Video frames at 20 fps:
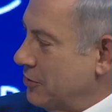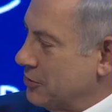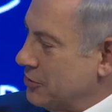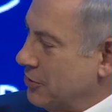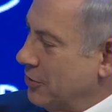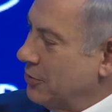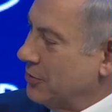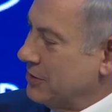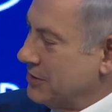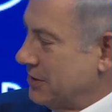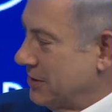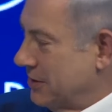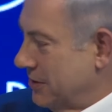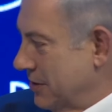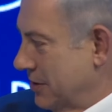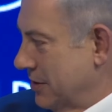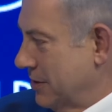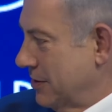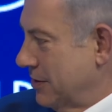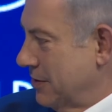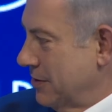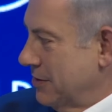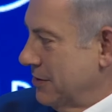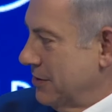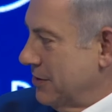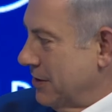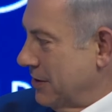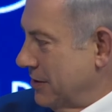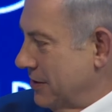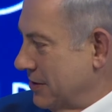there's always a,
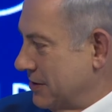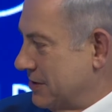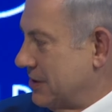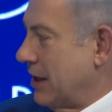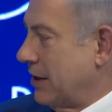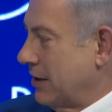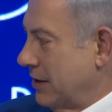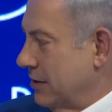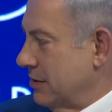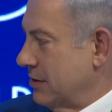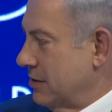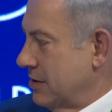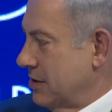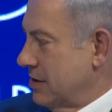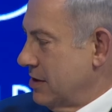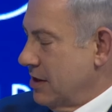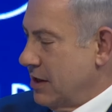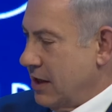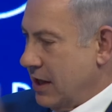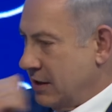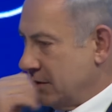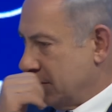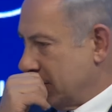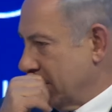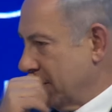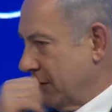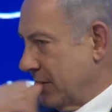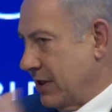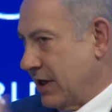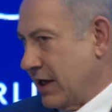the second. And
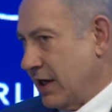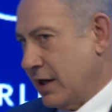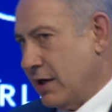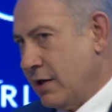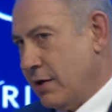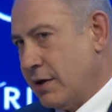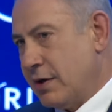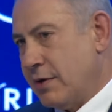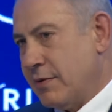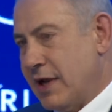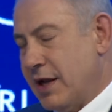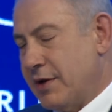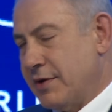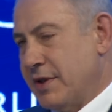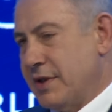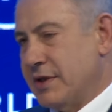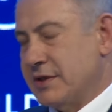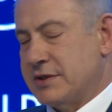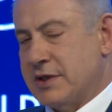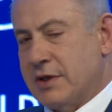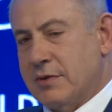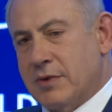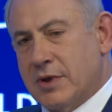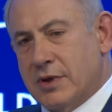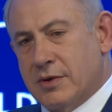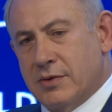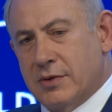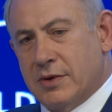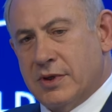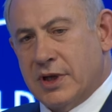so when they look around and they say,
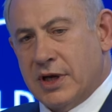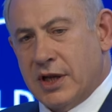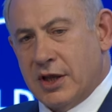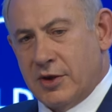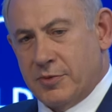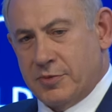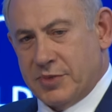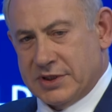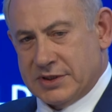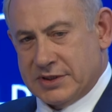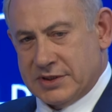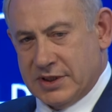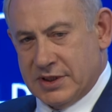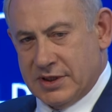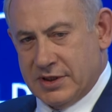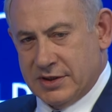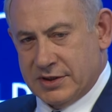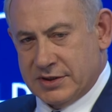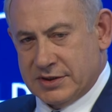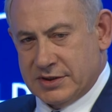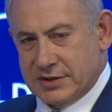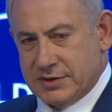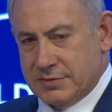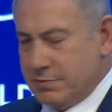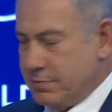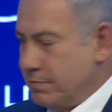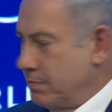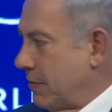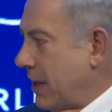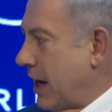well, who can help us in this
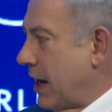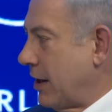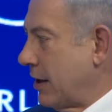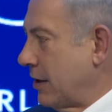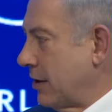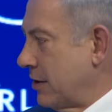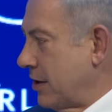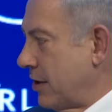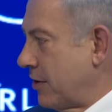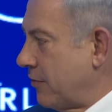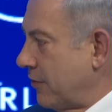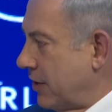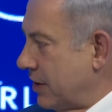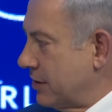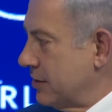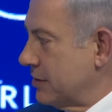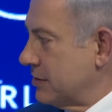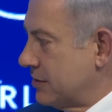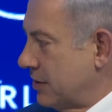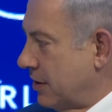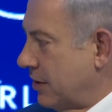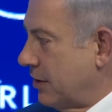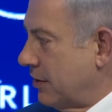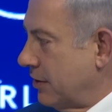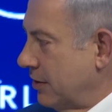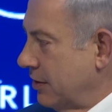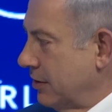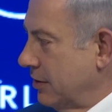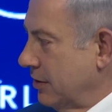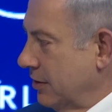battle that threatens our,
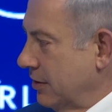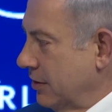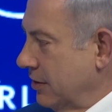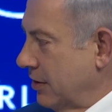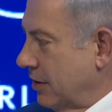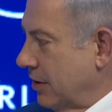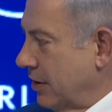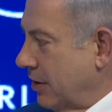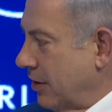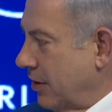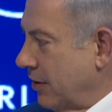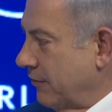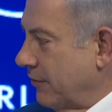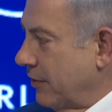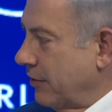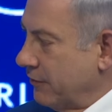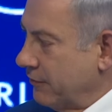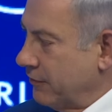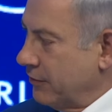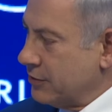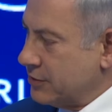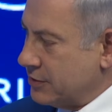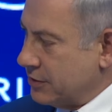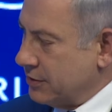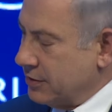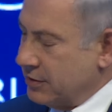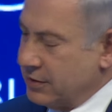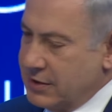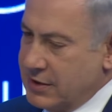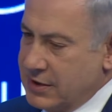uh, our very future?